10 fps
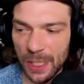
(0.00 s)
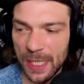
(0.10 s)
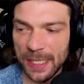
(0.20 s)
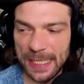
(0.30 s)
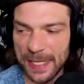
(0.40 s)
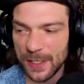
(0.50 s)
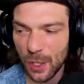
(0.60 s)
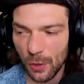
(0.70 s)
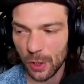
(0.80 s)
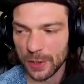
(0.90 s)
they
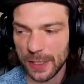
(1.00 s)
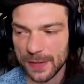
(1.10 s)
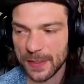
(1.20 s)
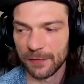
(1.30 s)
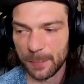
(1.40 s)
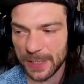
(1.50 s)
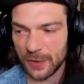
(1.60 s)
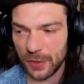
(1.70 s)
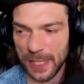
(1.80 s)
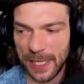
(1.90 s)
know all that stuff. But
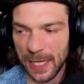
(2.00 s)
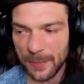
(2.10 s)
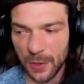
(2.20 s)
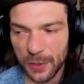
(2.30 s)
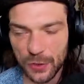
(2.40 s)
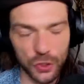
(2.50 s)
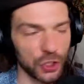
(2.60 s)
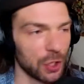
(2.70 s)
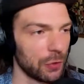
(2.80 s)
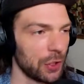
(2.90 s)
today I'm going to
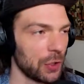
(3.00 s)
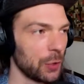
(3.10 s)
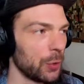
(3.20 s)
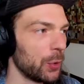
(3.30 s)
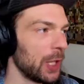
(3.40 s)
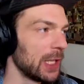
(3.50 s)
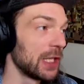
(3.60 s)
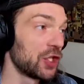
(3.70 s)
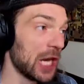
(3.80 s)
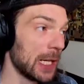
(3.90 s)
show you the
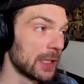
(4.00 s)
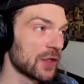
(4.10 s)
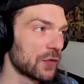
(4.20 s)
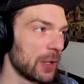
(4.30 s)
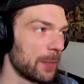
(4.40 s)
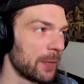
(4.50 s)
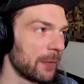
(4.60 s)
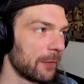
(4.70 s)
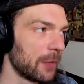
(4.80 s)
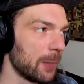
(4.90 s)
channel strip
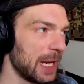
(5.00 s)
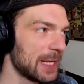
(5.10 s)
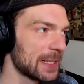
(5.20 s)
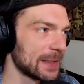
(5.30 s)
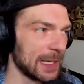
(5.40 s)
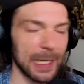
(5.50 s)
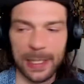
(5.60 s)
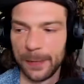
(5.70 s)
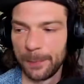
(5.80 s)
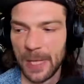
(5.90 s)
from
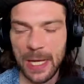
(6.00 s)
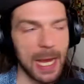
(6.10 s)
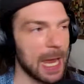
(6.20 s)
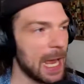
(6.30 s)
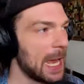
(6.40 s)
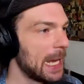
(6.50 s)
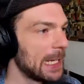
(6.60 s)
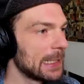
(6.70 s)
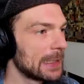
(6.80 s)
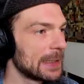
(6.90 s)
SSL.
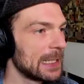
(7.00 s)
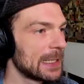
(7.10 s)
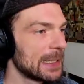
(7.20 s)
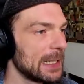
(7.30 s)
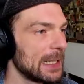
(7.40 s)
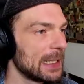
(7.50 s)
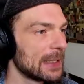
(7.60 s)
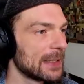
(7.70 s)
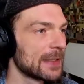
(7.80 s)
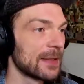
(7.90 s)
And this
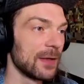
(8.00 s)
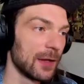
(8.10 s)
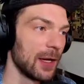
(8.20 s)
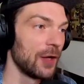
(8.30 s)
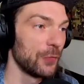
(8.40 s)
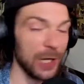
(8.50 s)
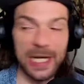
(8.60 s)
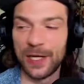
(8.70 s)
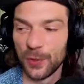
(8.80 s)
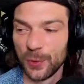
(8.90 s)
is a really
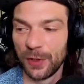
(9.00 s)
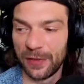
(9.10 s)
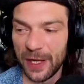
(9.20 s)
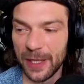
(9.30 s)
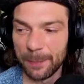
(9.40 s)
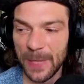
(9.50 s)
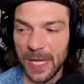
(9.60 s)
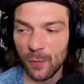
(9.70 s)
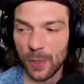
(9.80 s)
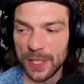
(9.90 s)
cool thing.
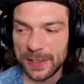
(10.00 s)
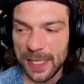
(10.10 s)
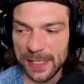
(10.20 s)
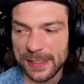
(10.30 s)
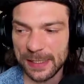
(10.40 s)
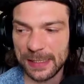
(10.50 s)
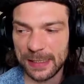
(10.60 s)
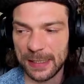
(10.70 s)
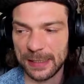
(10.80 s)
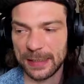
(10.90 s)
What it does,
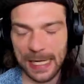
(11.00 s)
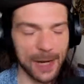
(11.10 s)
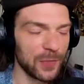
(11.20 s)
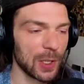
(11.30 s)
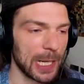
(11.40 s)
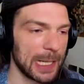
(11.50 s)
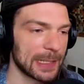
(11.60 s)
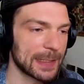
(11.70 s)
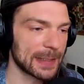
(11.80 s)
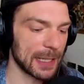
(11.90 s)
it
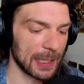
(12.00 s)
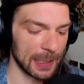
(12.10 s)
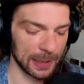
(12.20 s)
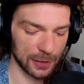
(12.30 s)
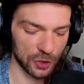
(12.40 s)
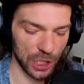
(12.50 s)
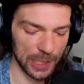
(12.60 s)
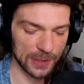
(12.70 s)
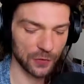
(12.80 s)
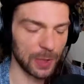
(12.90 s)
emulates a channel
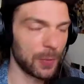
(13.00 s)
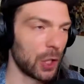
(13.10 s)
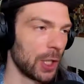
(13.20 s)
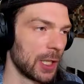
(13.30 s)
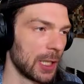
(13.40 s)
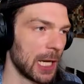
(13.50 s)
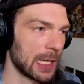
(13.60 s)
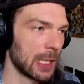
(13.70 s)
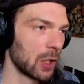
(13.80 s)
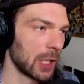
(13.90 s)
strip on an
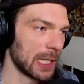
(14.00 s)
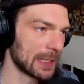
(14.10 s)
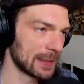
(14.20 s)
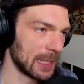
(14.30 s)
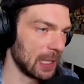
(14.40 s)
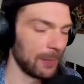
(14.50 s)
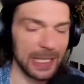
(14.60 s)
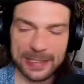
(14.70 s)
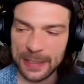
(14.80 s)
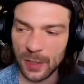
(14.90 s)
analog SSL
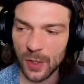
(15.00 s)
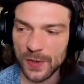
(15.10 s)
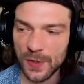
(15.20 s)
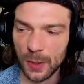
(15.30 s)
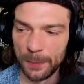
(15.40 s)
mixing console,